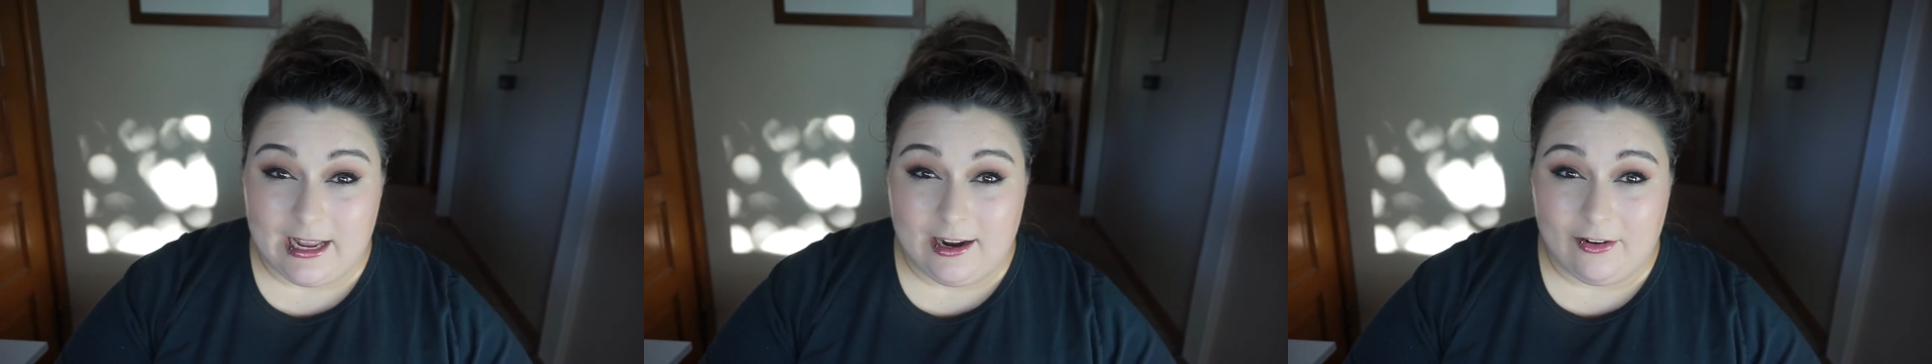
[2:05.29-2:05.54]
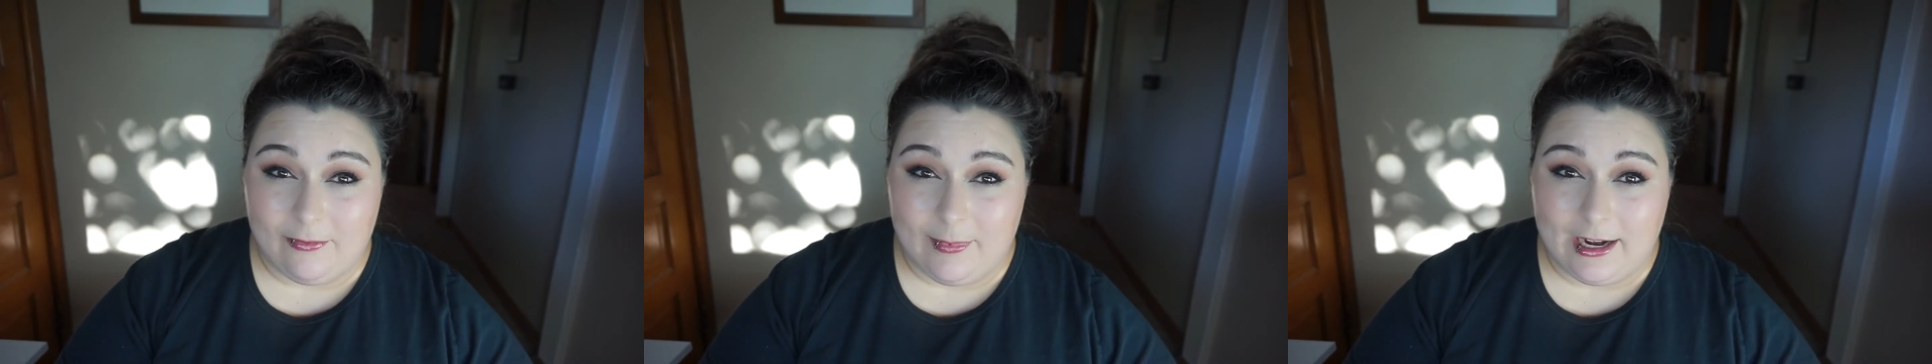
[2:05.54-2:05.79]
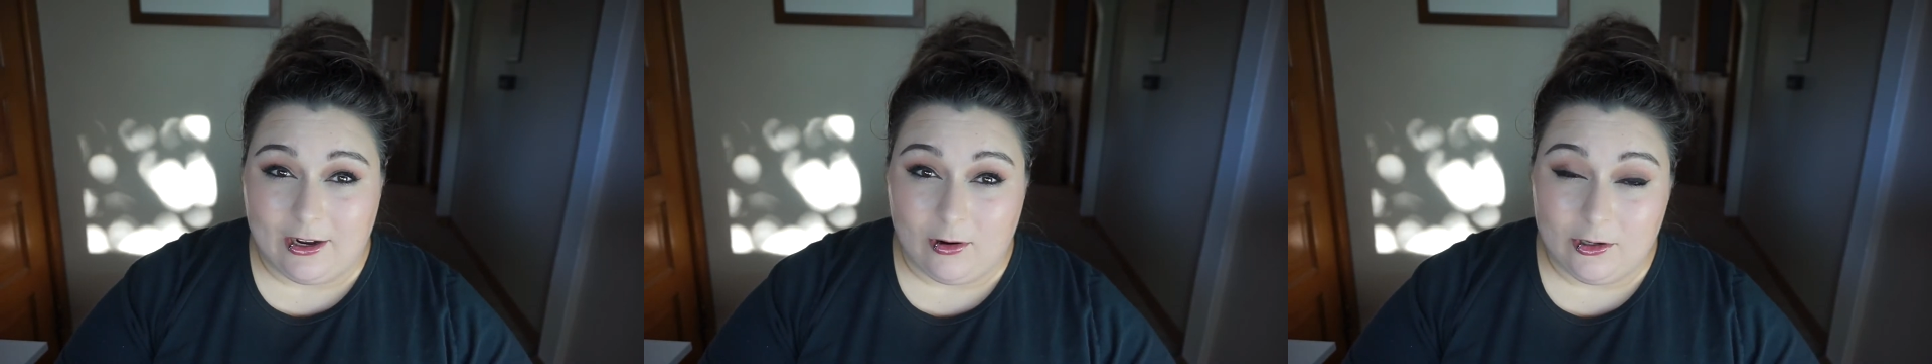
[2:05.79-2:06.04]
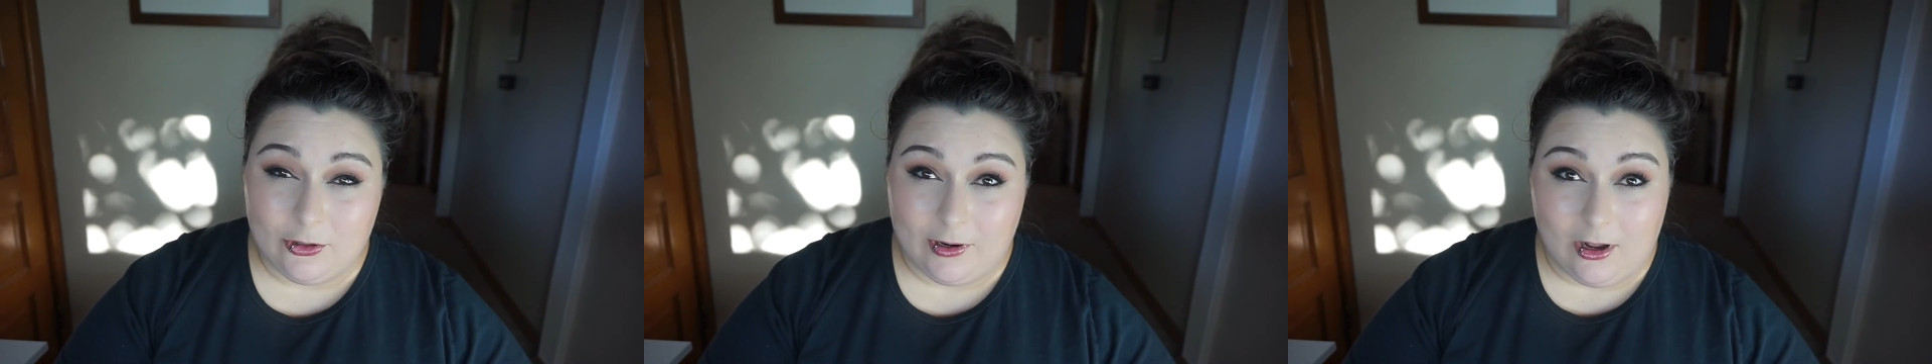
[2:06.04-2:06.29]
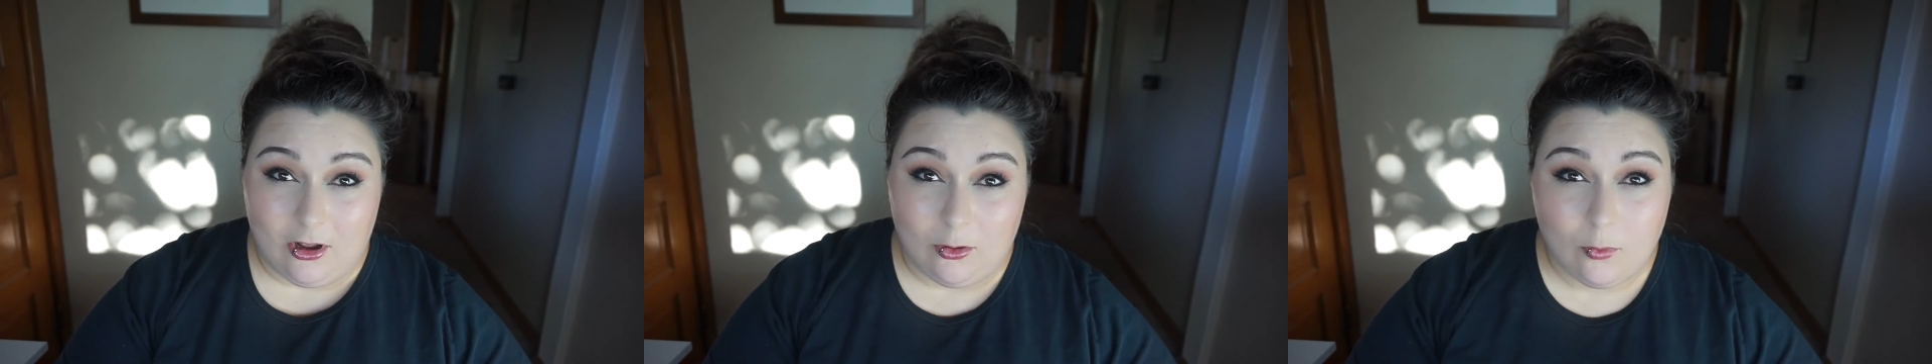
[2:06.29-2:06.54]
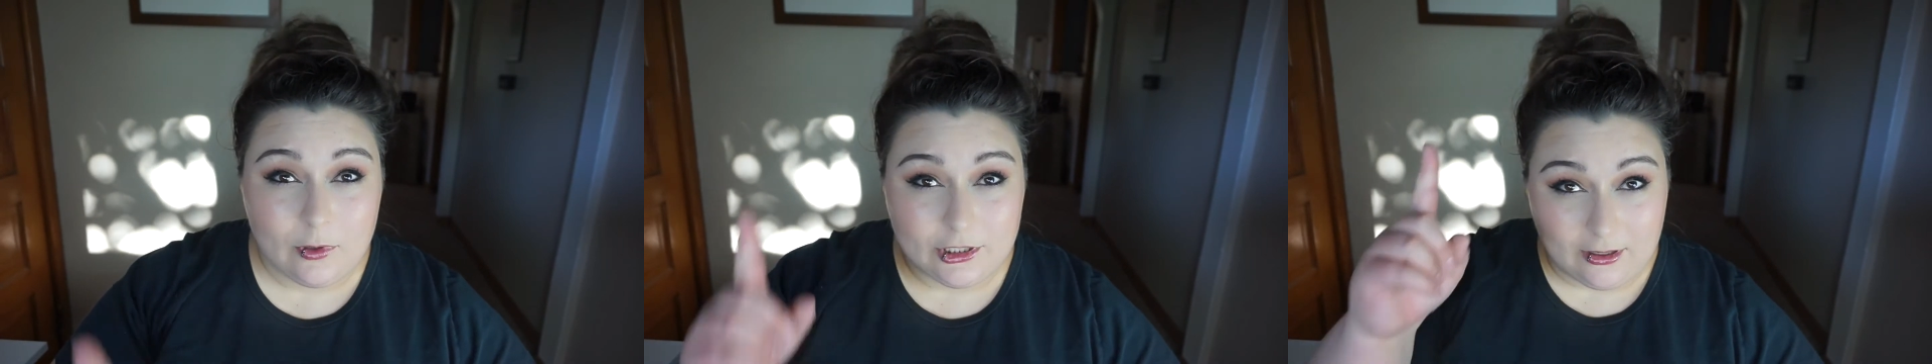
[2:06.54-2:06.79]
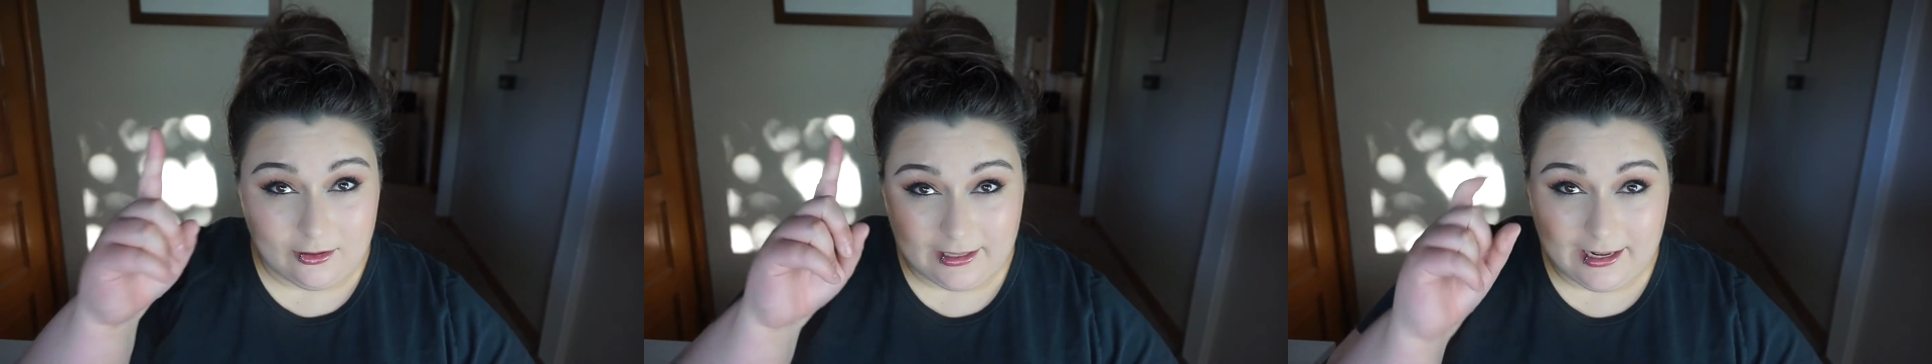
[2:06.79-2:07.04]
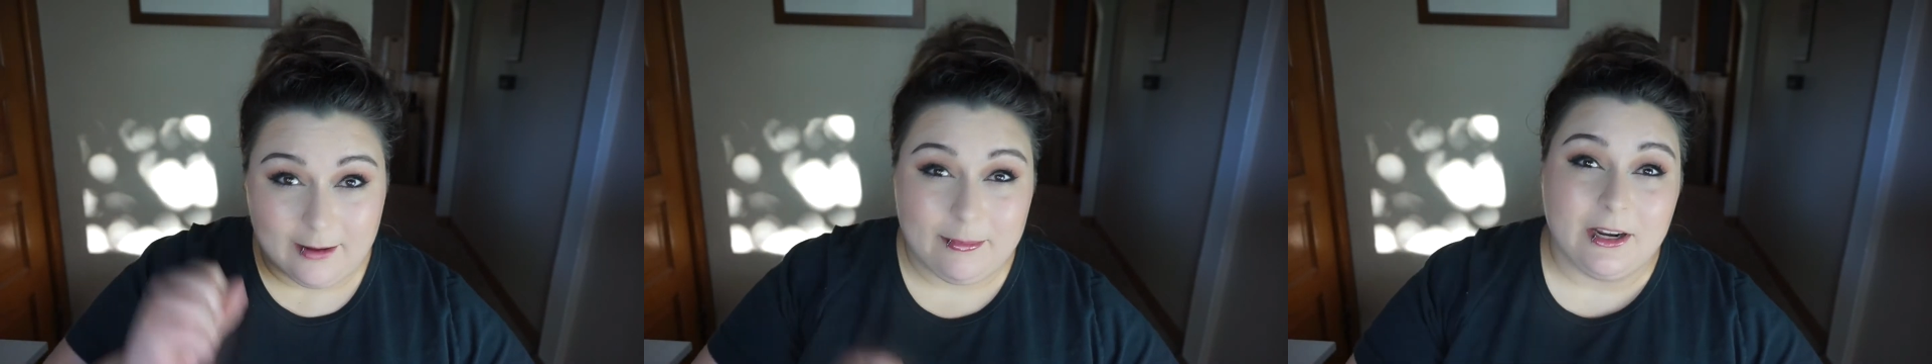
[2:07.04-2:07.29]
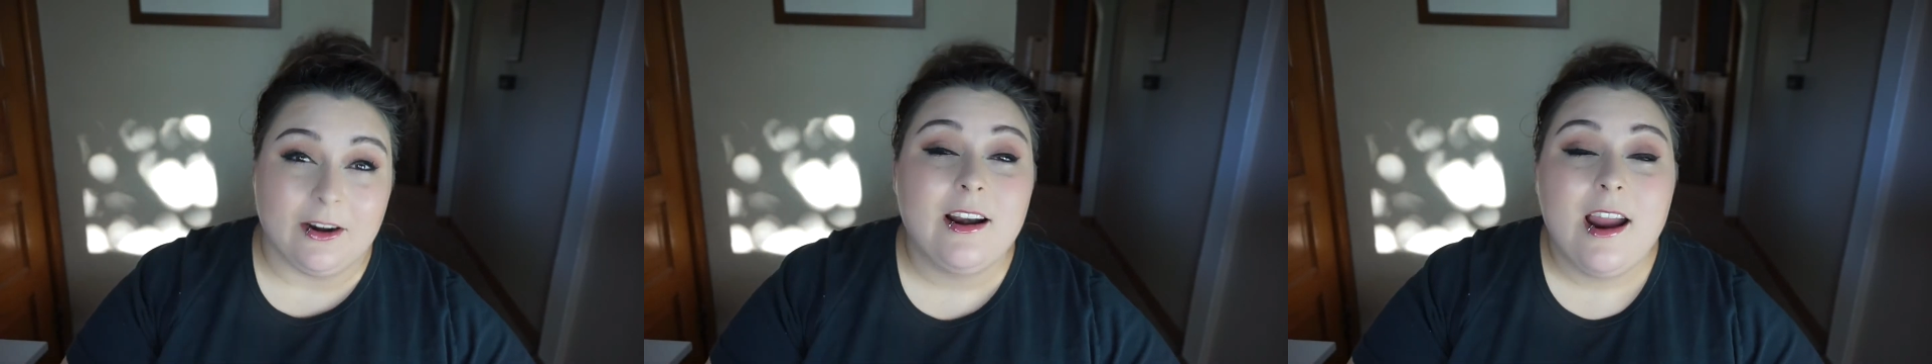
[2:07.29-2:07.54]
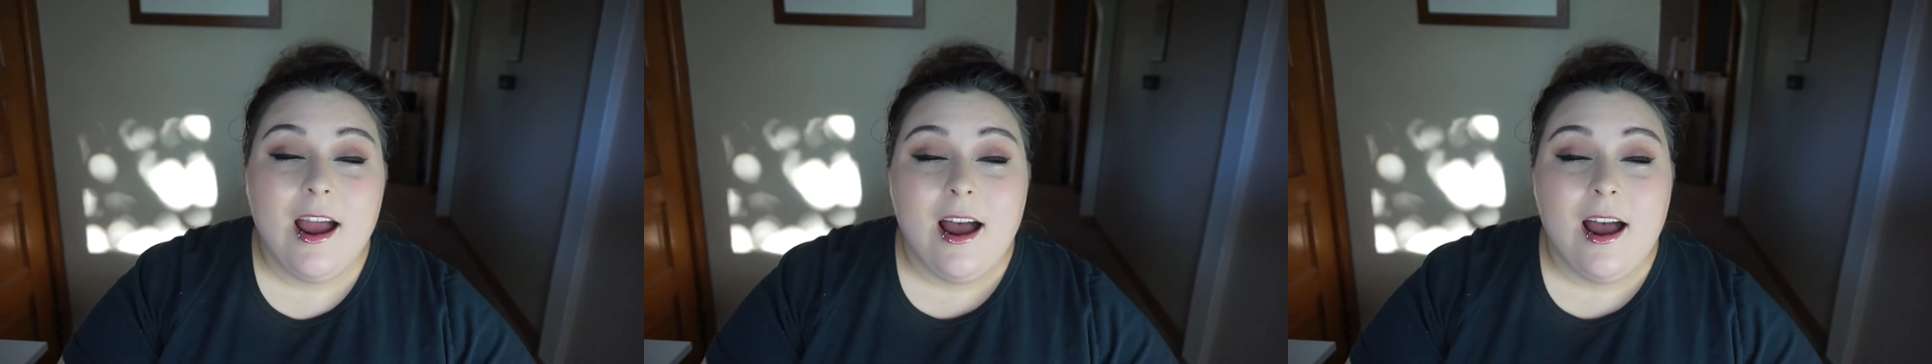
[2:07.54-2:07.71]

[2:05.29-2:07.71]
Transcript: out of my grocery haul, which I'll link up here.